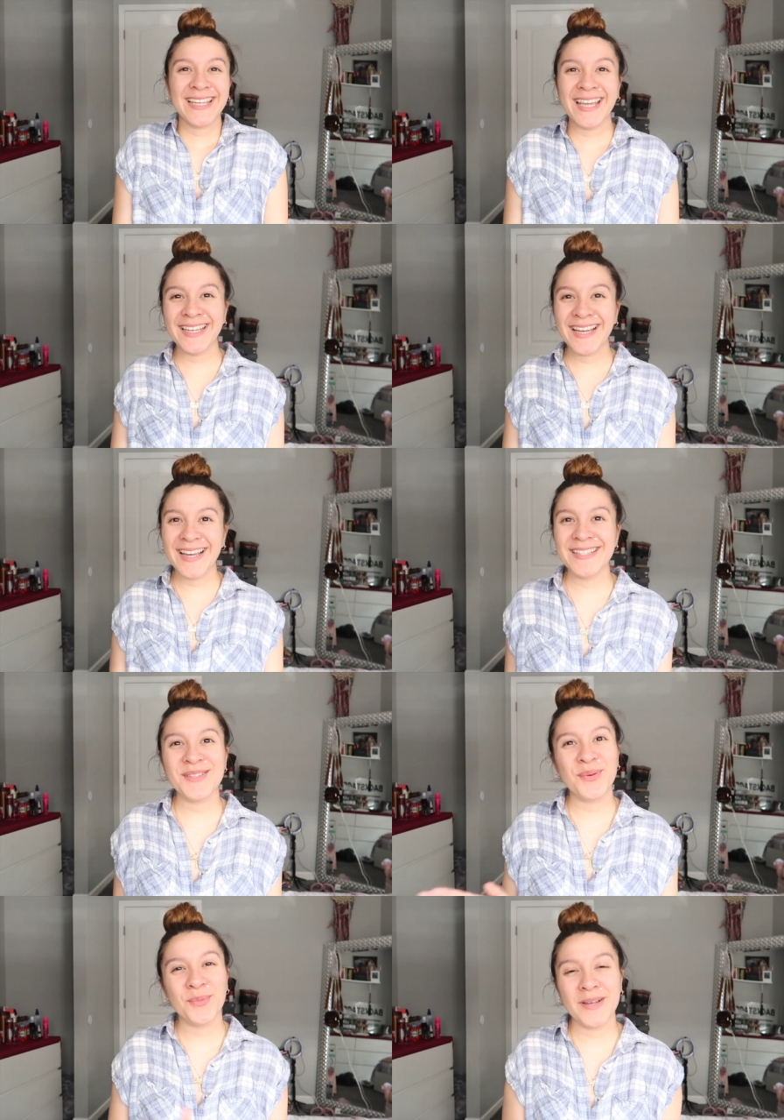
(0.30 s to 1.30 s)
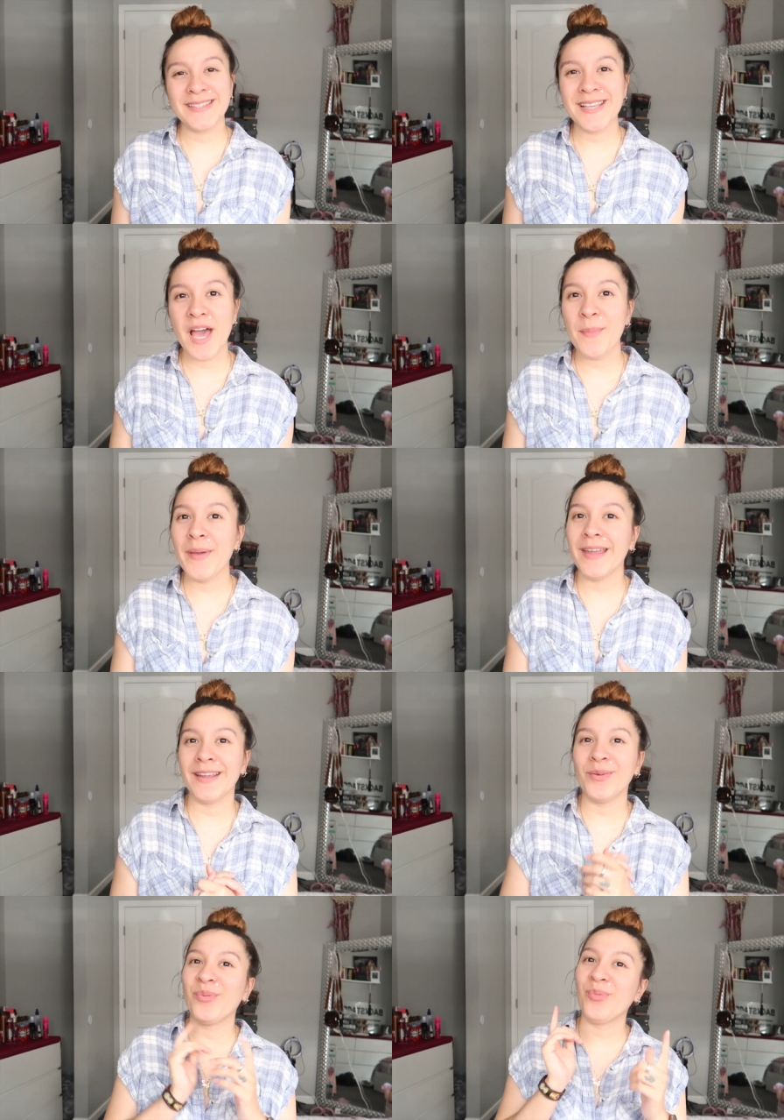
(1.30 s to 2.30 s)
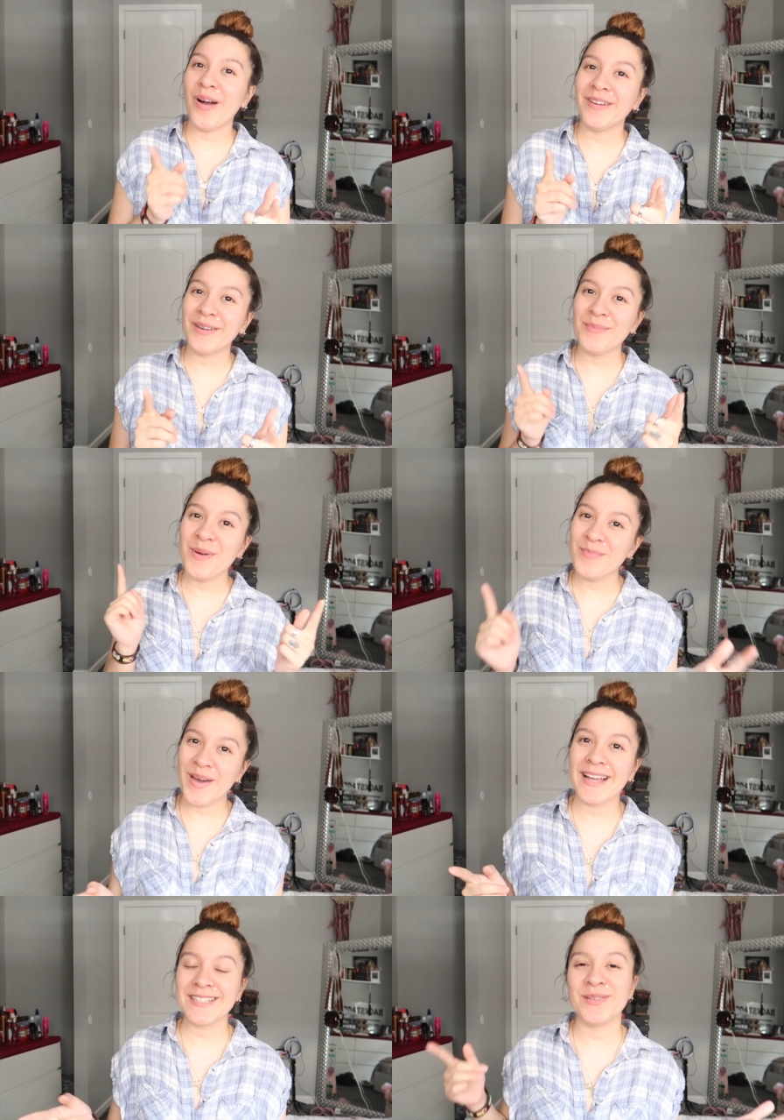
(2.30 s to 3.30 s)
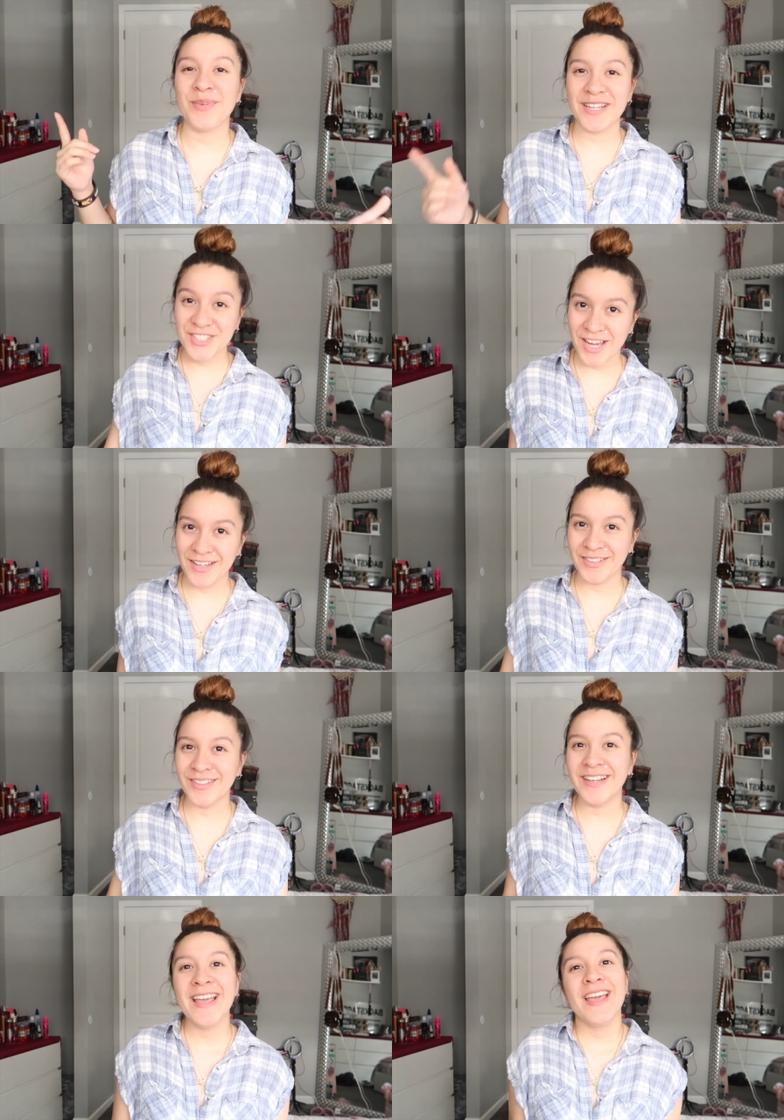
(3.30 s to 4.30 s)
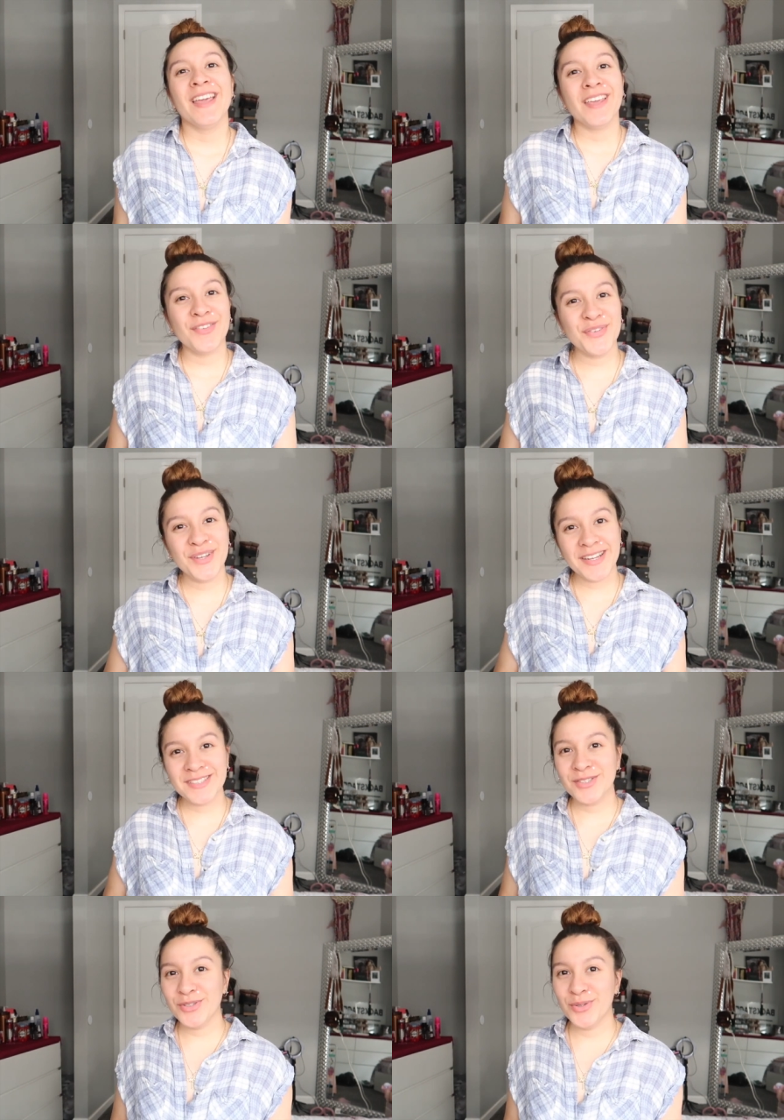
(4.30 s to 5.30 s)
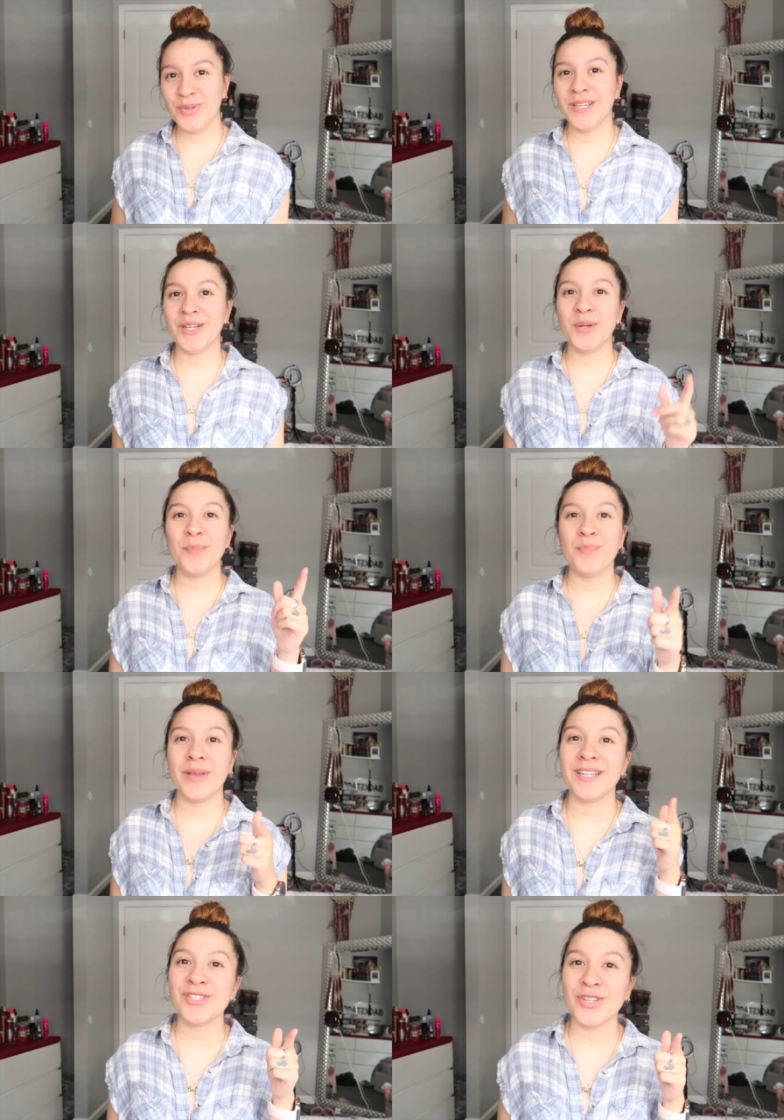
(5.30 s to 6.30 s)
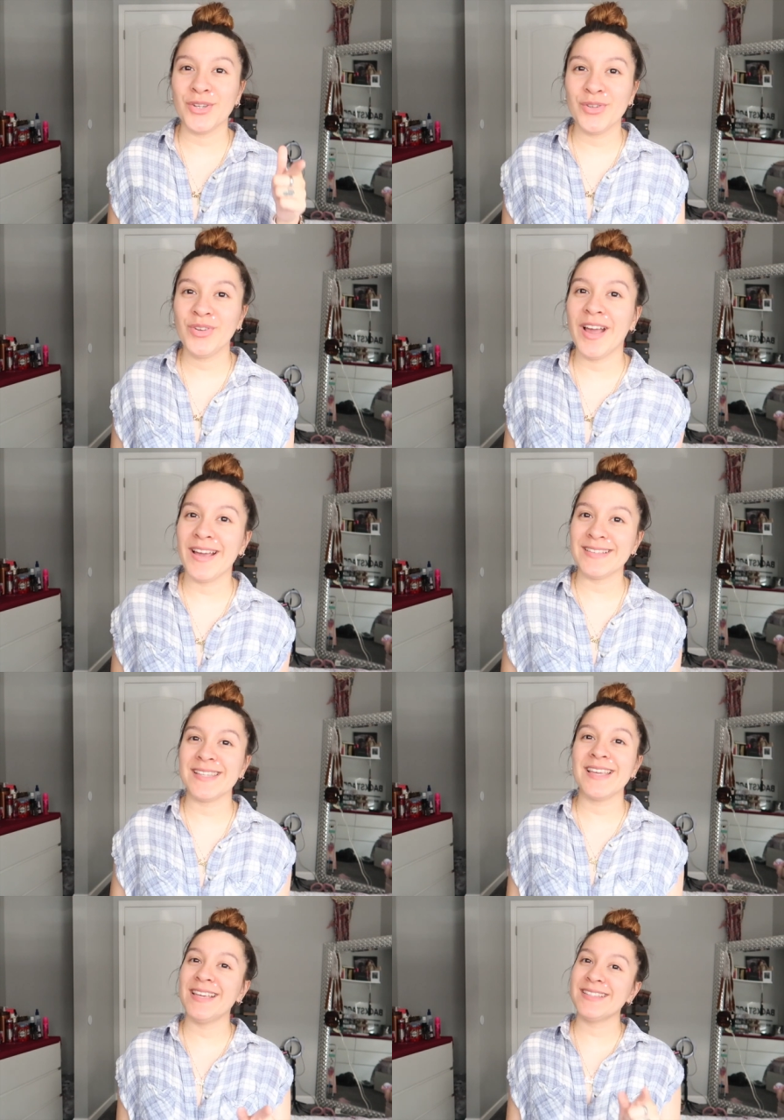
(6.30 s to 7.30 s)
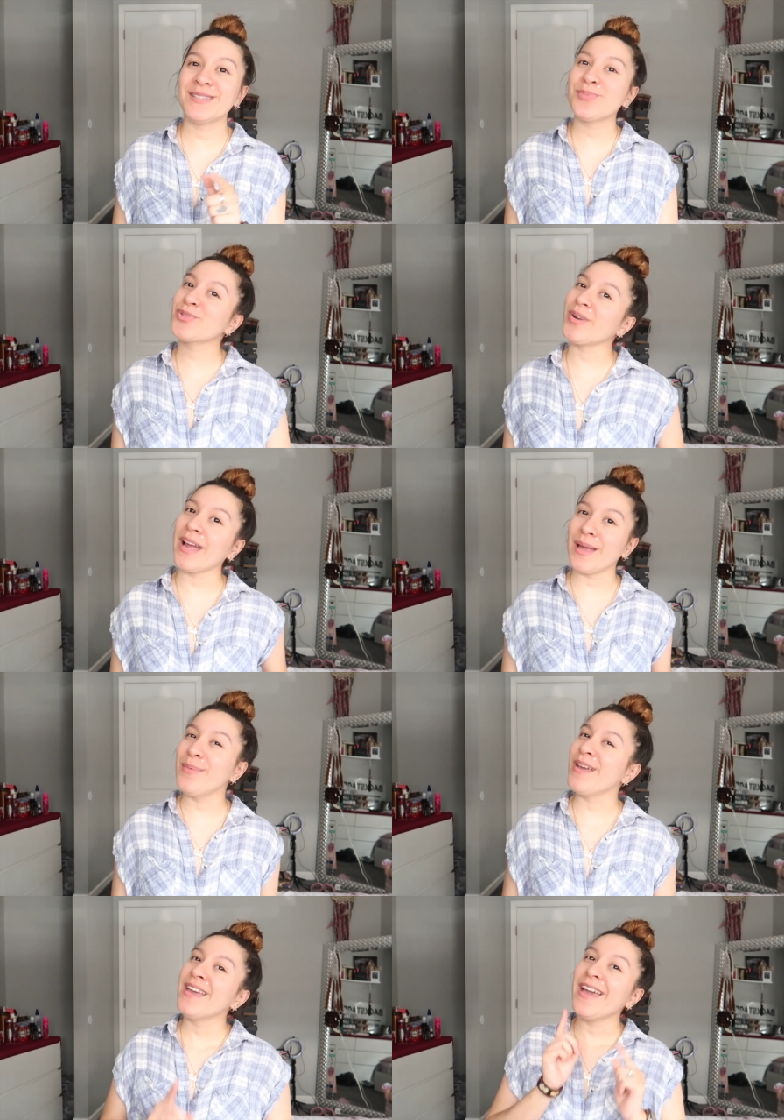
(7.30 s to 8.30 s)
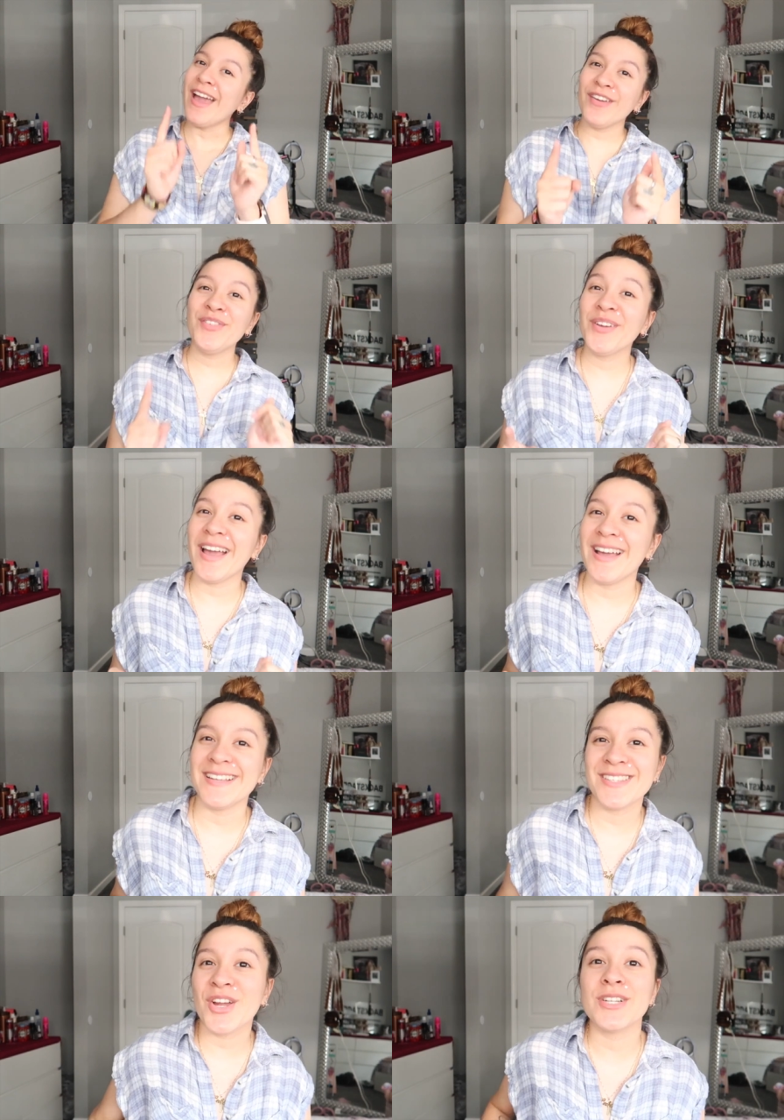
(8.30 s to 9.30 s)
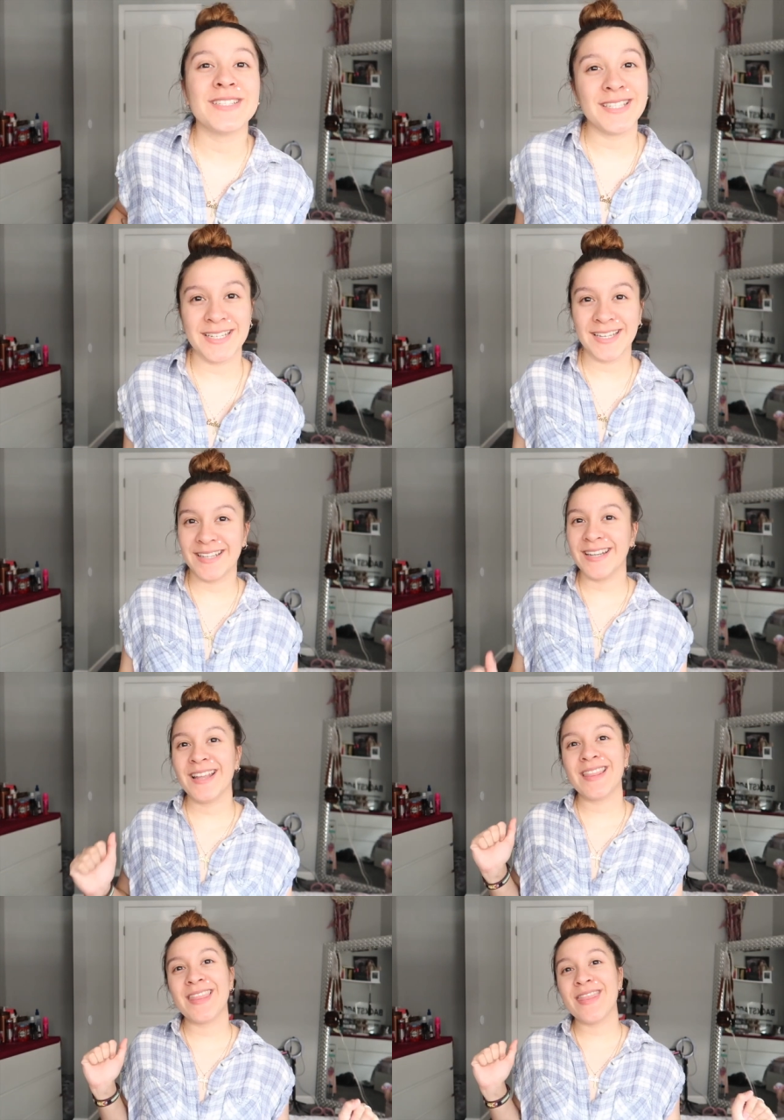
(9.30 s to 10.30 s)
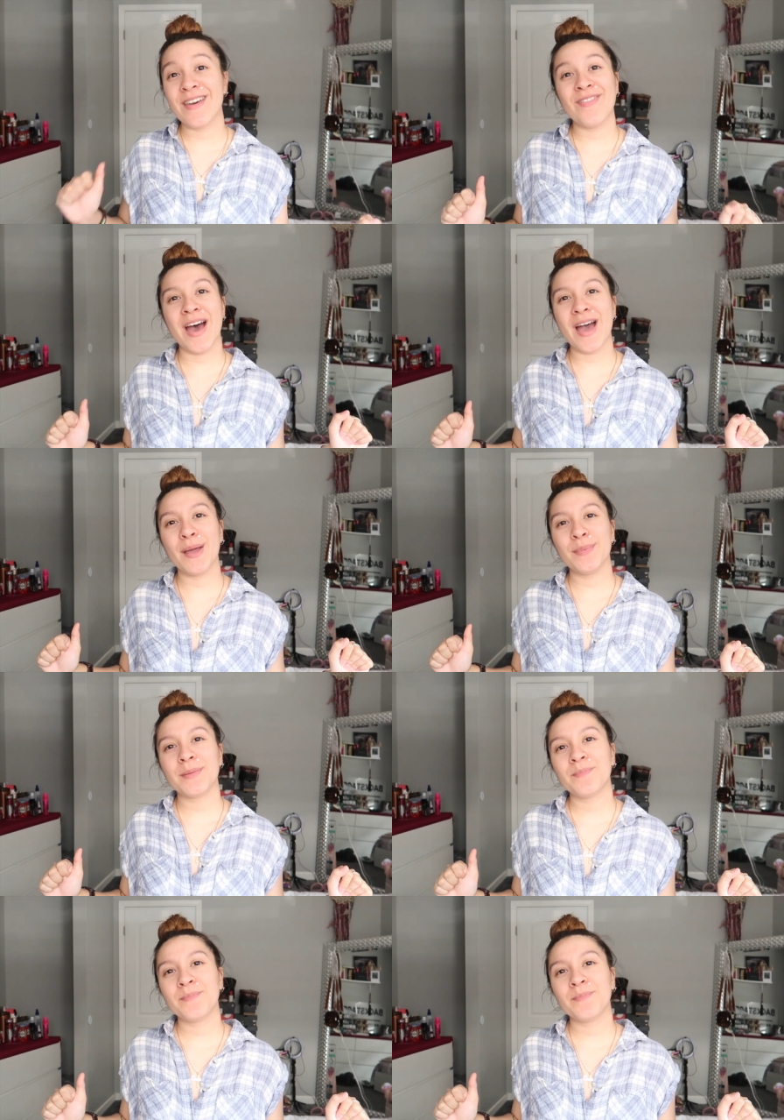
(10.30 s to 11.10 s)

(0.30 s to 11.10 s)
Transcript: Hey guys, what's up and welcome back to my channel. If you guys are new here, make sure you guys hit subscribe if you guys are digging the vibe.